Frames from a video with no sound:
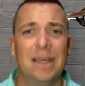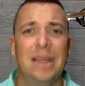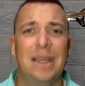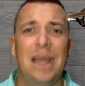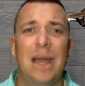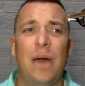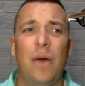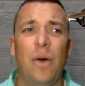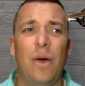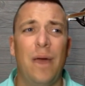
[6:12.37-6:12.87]

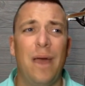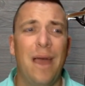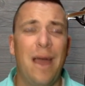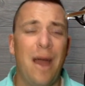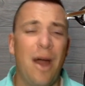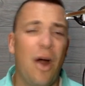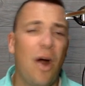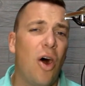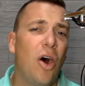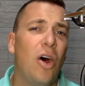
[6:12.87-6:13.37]
Now,
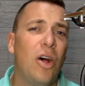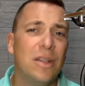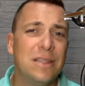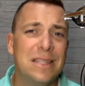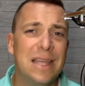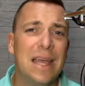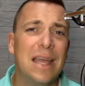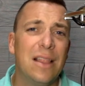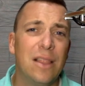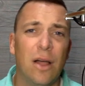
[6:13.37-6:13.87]
all
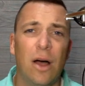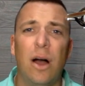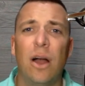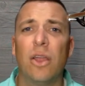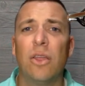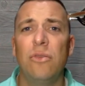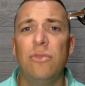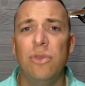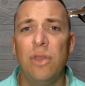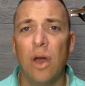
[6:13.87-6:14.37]
day
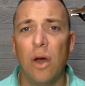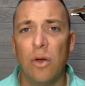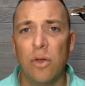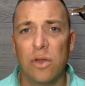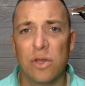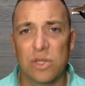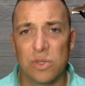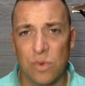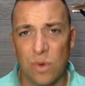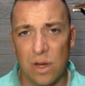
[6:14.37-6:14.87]
long, you know
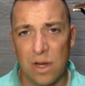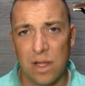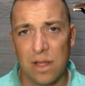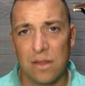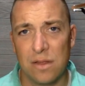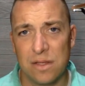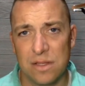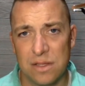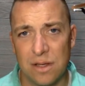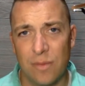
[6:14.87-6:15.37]
you're sweating
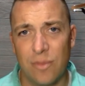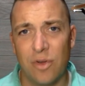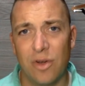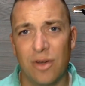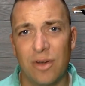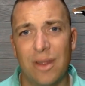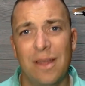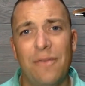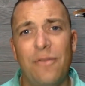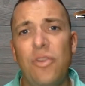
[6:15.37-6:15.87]
in the
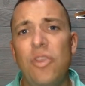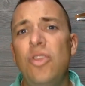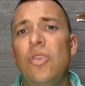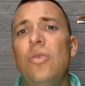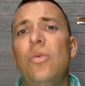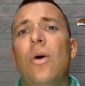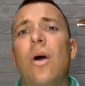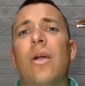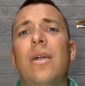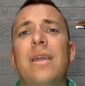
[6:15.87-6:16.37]
summer. If
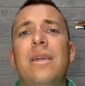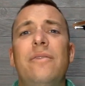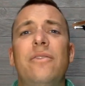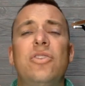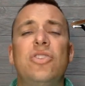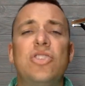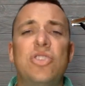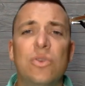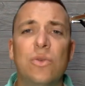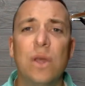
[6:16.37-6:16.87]
you are
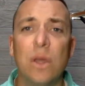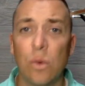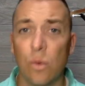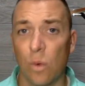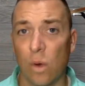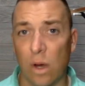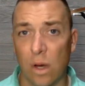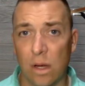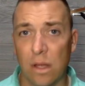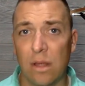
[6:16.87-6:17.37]
even doing
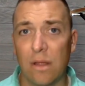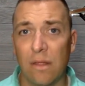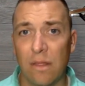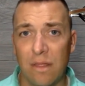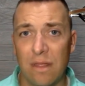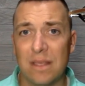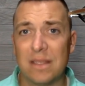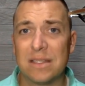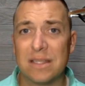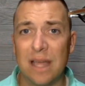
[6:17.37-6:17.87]
work
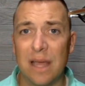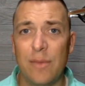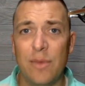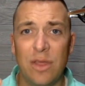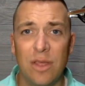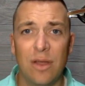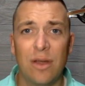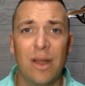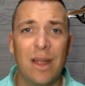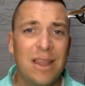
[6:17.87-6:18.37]
this time of
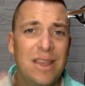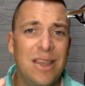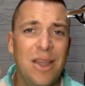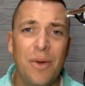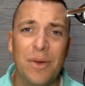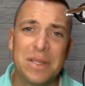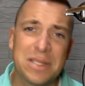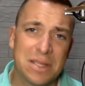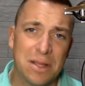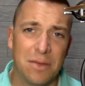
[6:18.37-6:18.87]
year, I
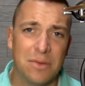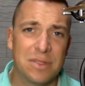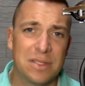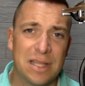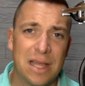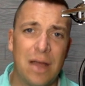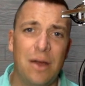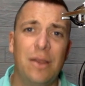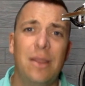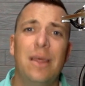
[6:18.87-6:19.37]
know it slows
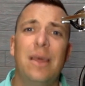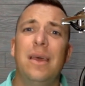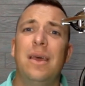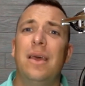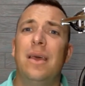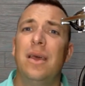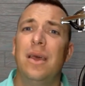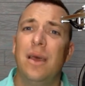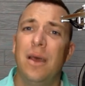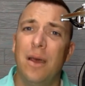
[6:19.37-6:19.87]
down.
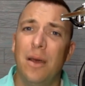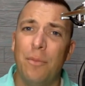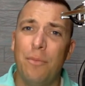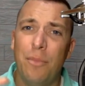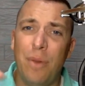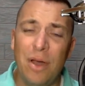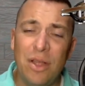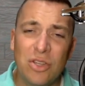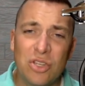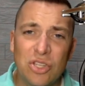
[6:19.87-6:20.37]

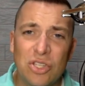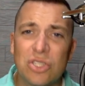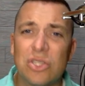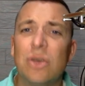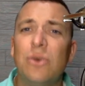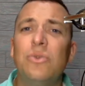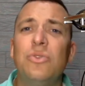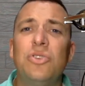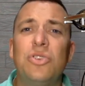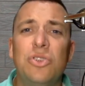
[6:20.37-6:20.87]
But
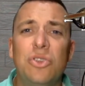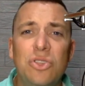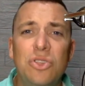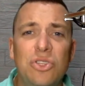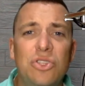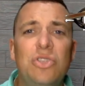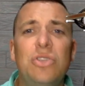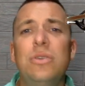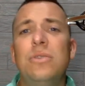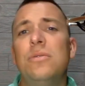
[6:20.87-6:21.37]
so should
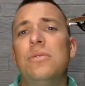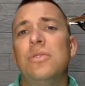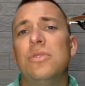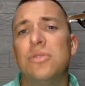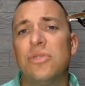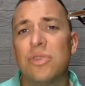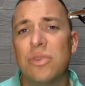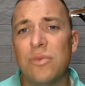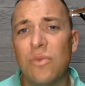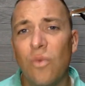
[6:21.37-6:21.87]
you. You
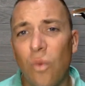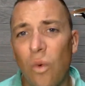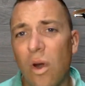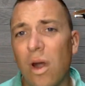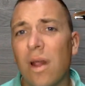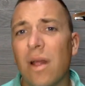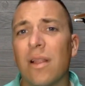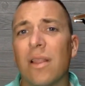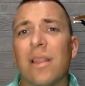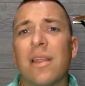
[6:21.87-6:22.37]
should
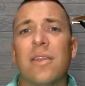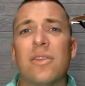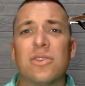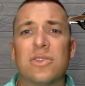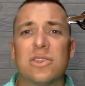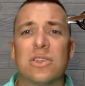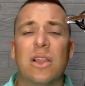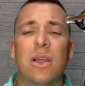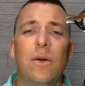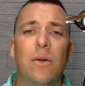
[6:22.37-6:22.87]
work a little
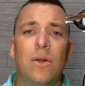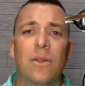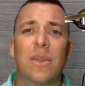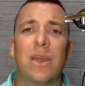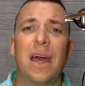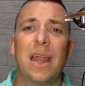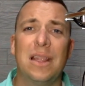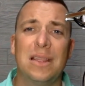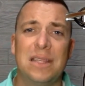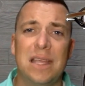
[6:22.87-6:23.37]
slower. You
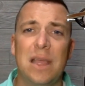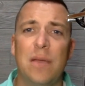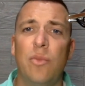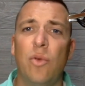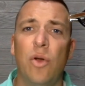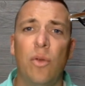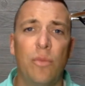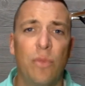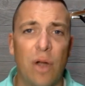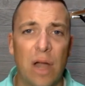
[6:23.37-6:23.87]
got to take
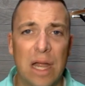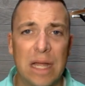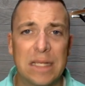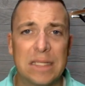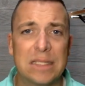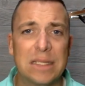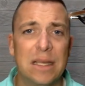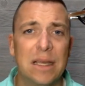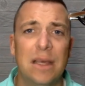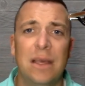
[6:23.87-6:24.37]
more
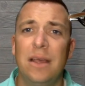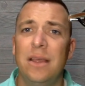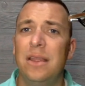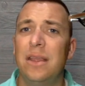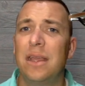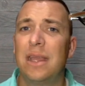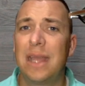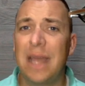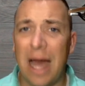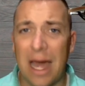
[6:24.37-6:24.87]
breaks.
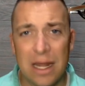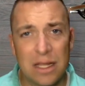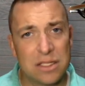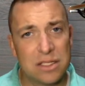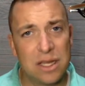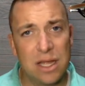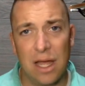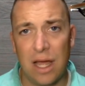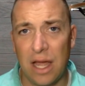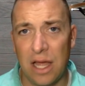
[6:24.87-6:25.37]
You got to
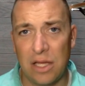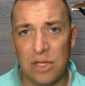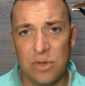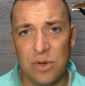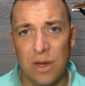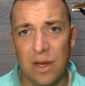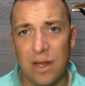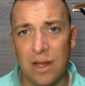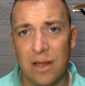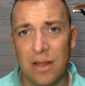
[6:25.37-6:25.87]
stay
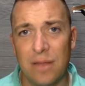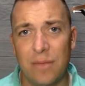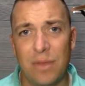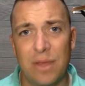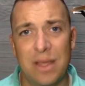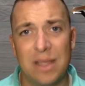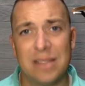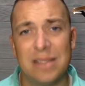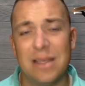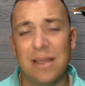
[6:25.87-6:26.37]
hydrated,
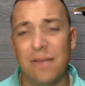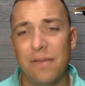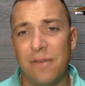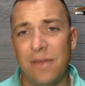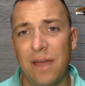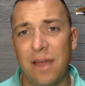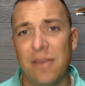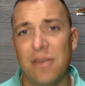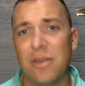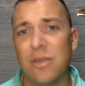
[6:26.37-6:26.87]
because if
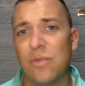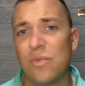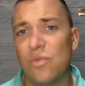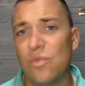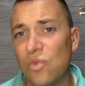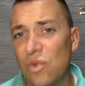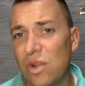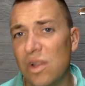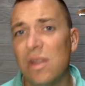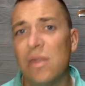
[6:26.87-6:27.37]
not, you could
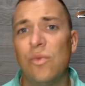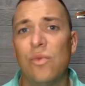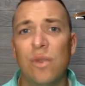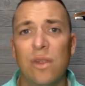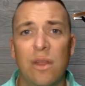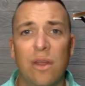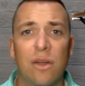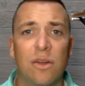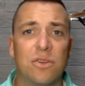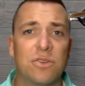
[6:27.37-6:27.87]
really,
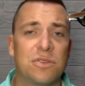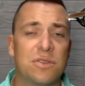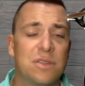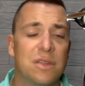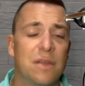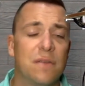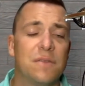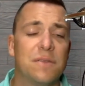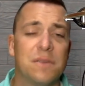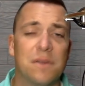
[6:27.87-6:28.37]
really hurt
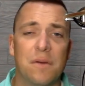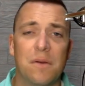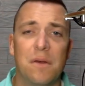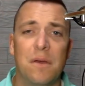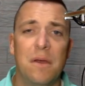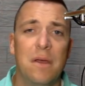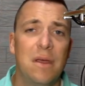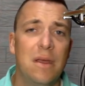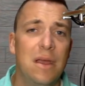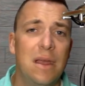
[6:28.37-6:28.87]
yourselves. So
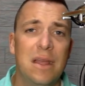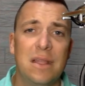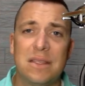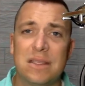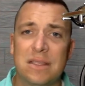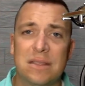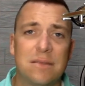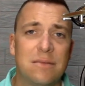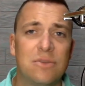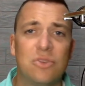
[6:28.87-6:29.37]
it
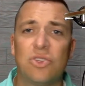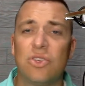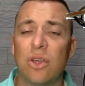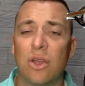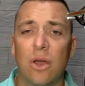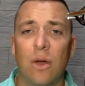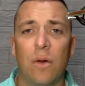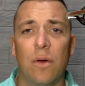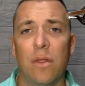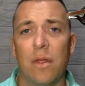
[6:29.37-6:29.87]

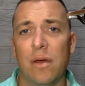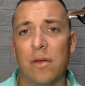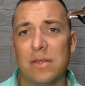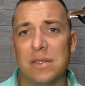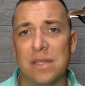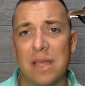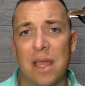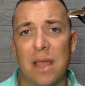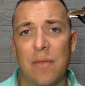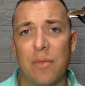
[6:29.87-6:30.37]
should go without
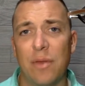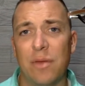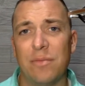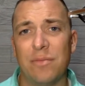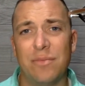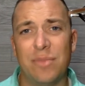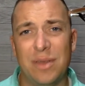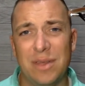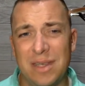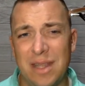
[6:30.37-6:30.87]
saying, but
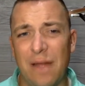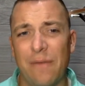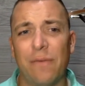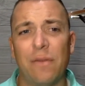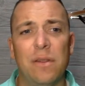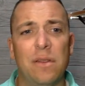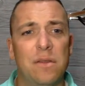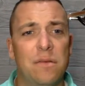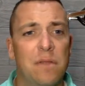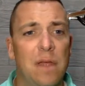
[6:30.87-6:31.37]
but
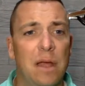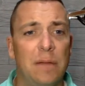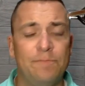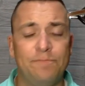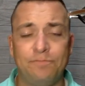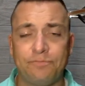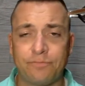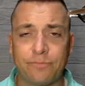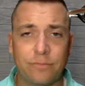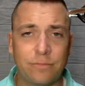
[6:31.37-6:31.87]
definitely do that.
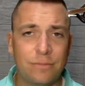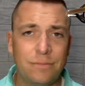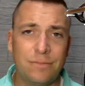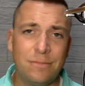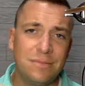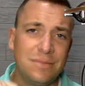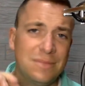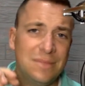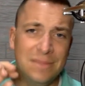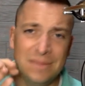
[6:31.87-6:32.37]

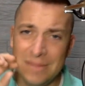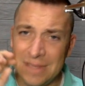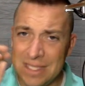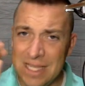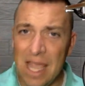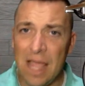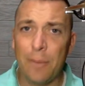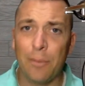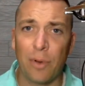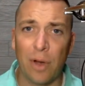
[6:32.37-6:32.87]

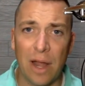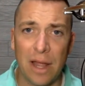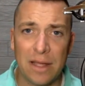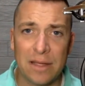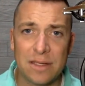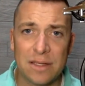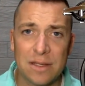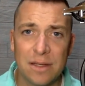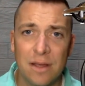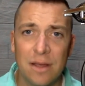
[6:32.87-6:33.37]
Take
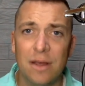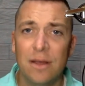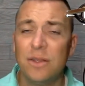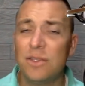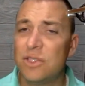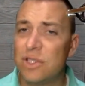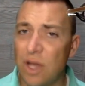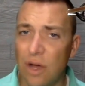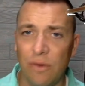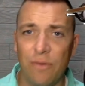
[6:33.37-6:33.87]
breaks.
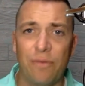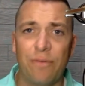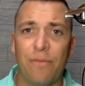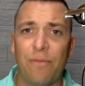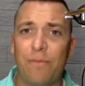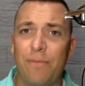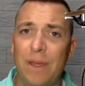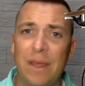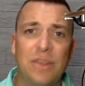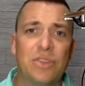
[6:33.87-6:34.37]
Don't
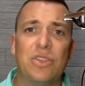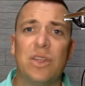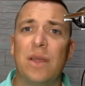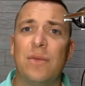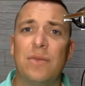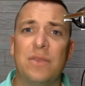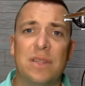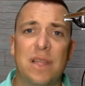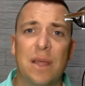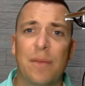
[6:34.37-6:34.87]
be
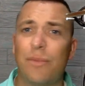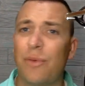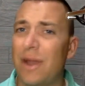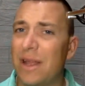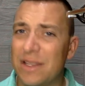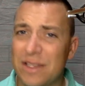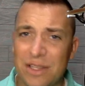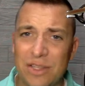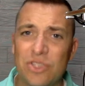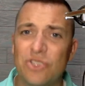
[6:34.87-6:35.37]
ashamed to take
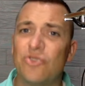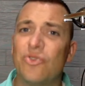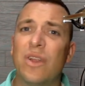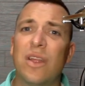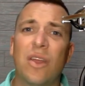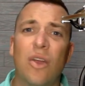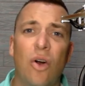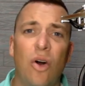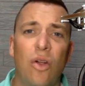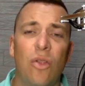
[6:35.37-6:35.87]
breaks, and
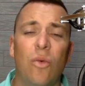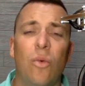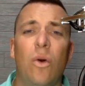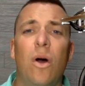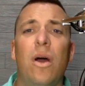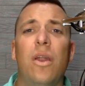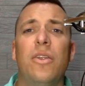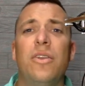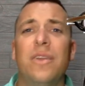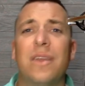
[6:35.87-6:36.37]
drink all the
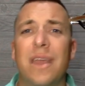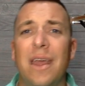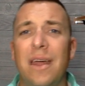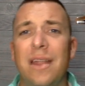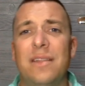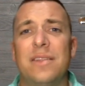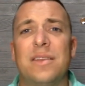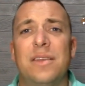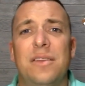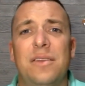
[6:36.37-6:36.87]
water you
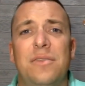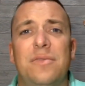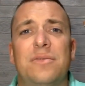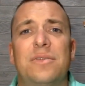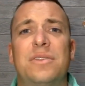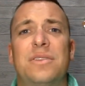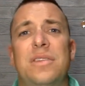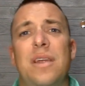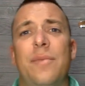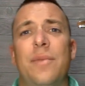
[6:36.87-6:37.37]
can until your
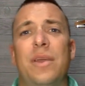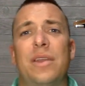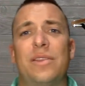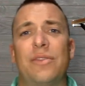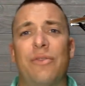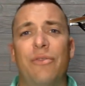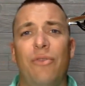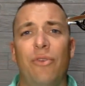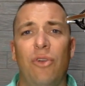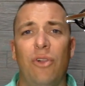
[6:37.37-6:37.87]
stomach
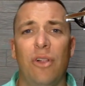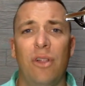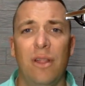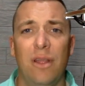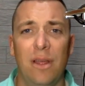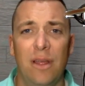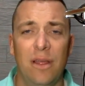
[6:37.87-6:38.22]
is full.